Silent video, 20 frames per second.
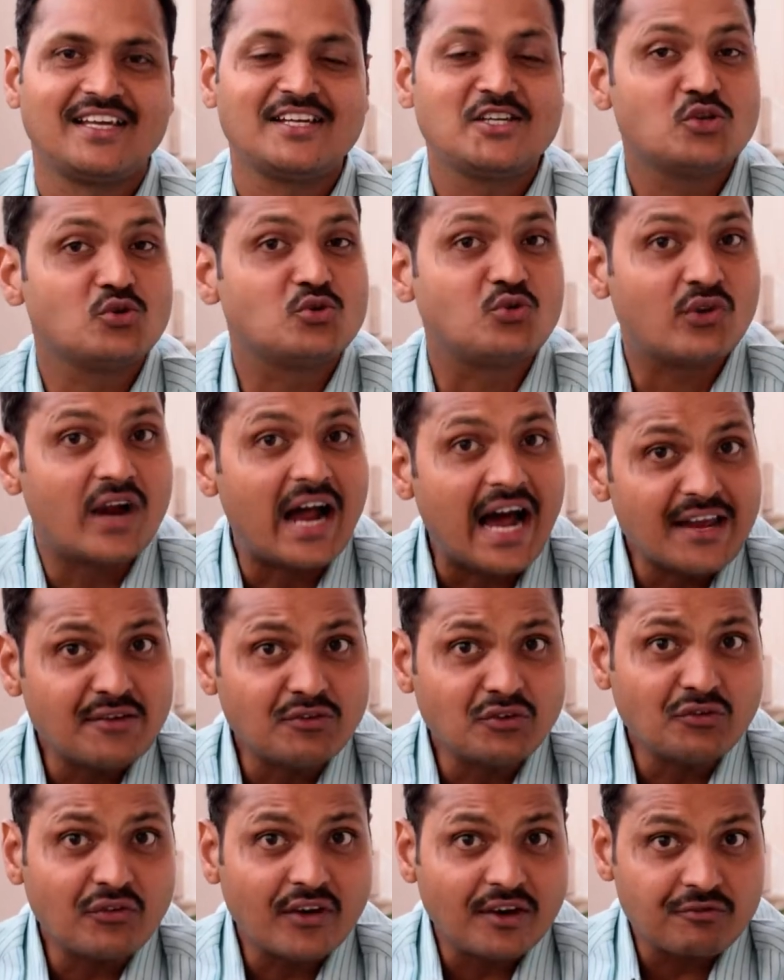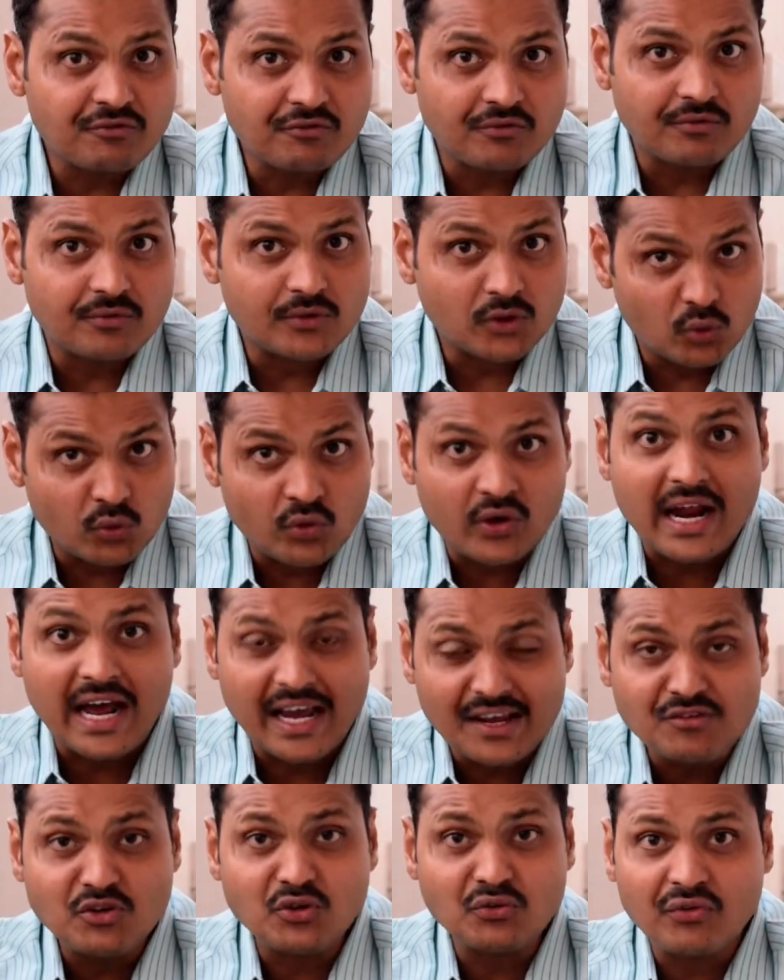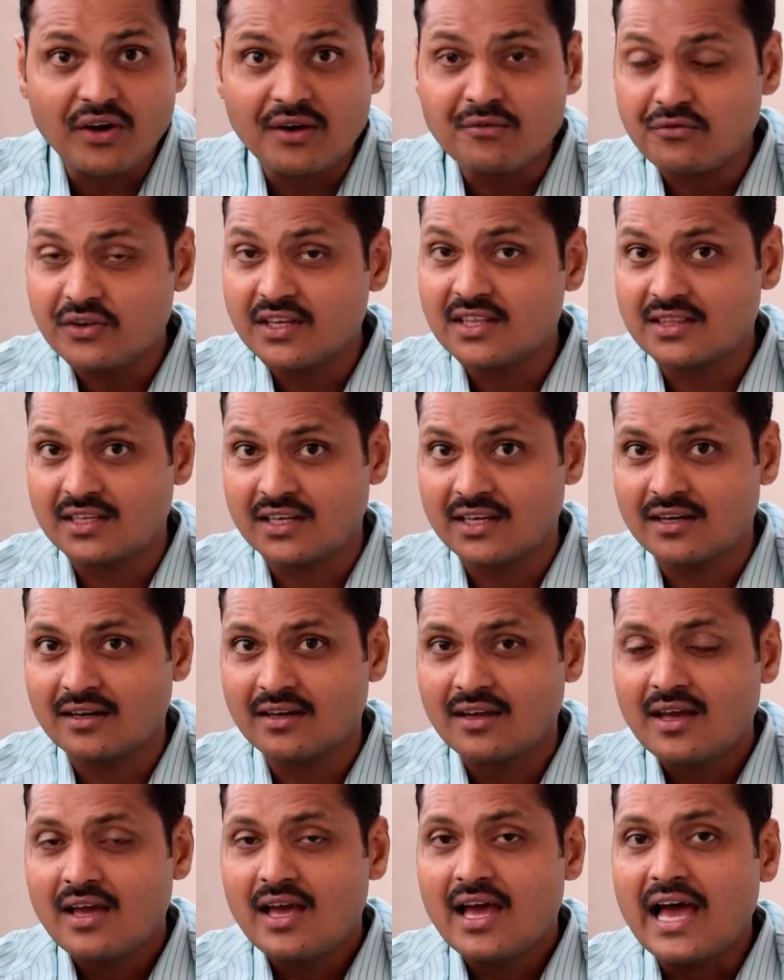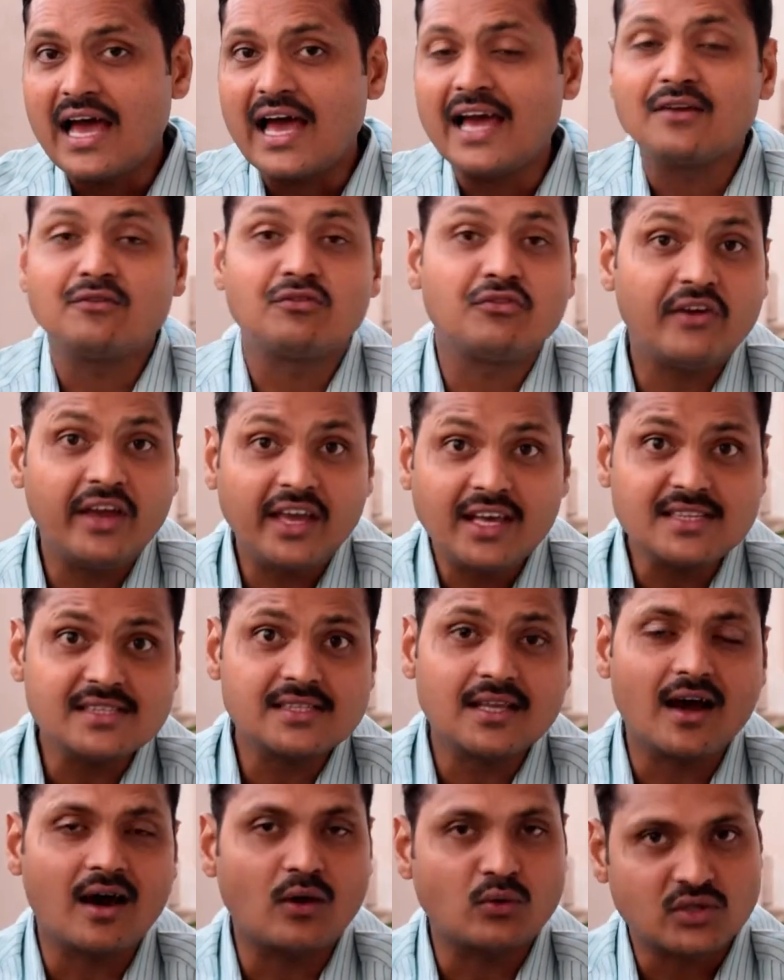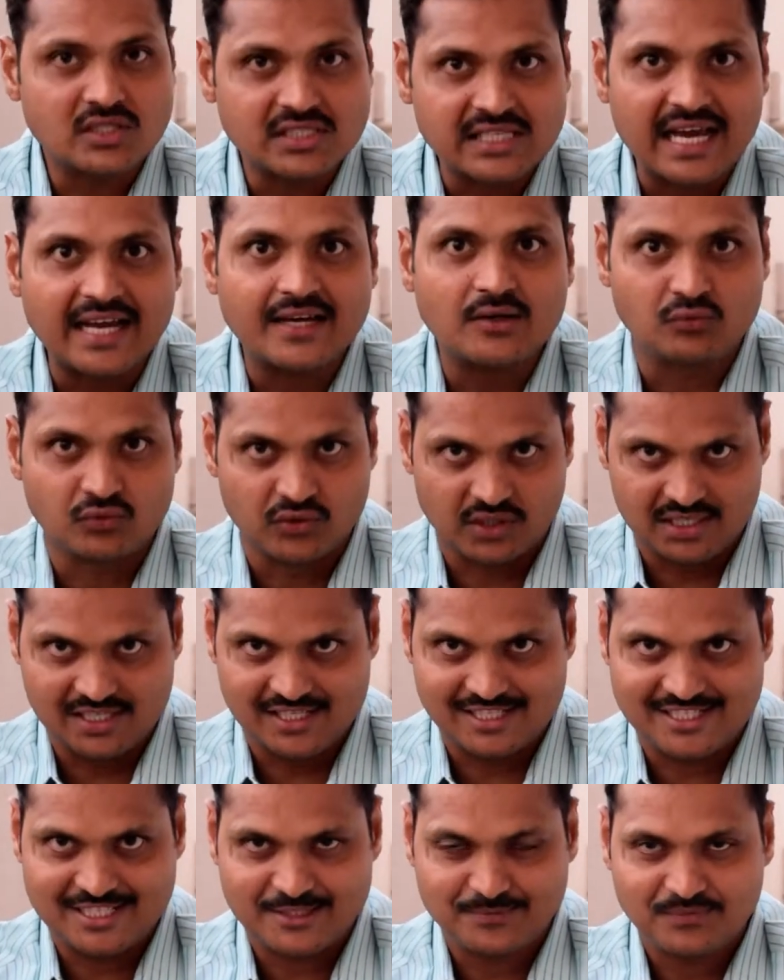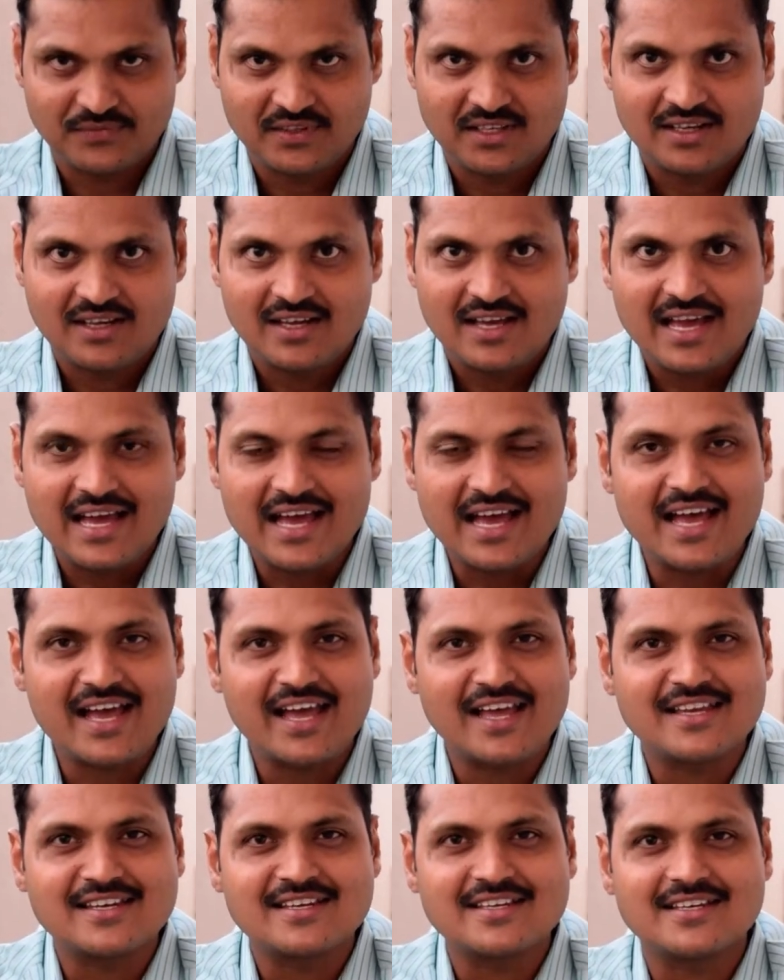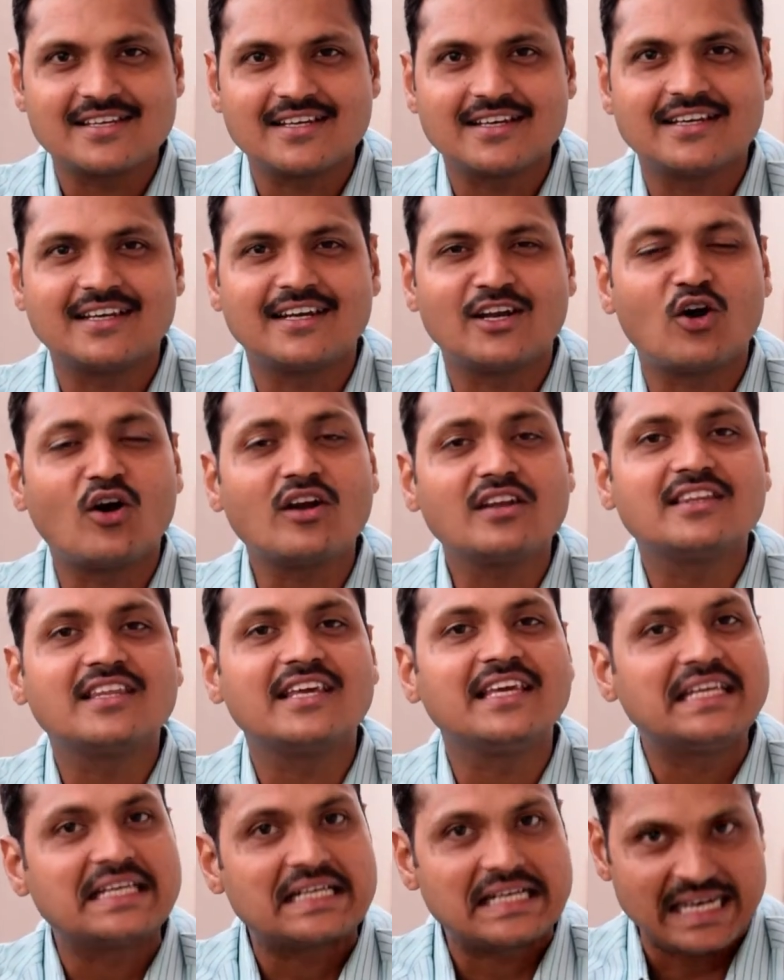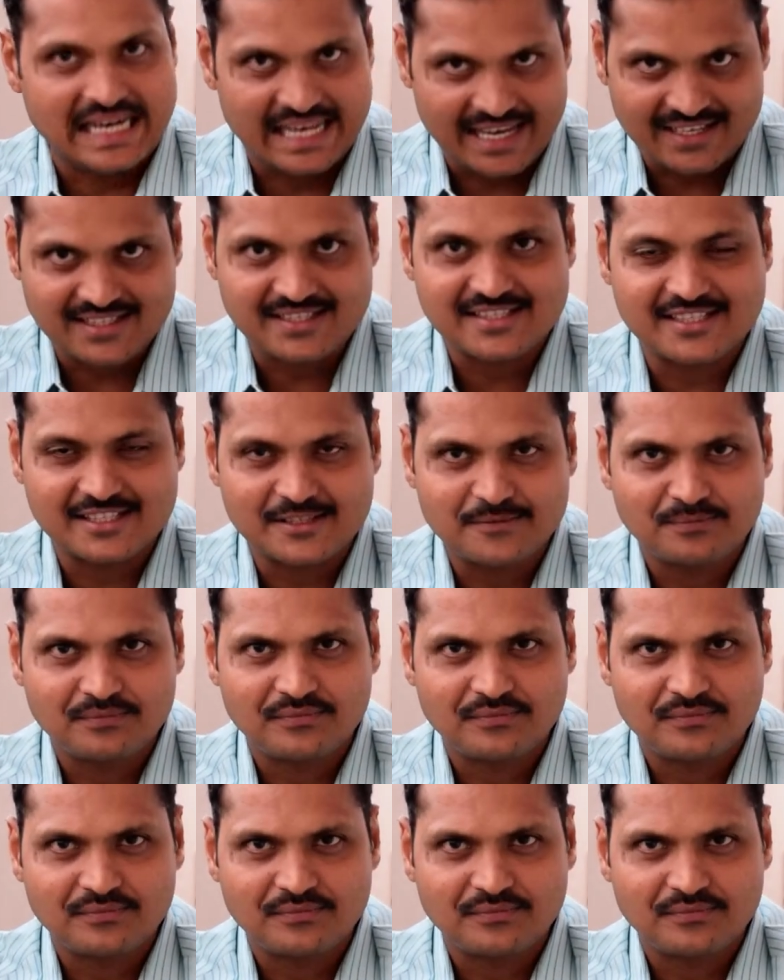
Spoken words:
to drive you from within and face the outside world, and not think less.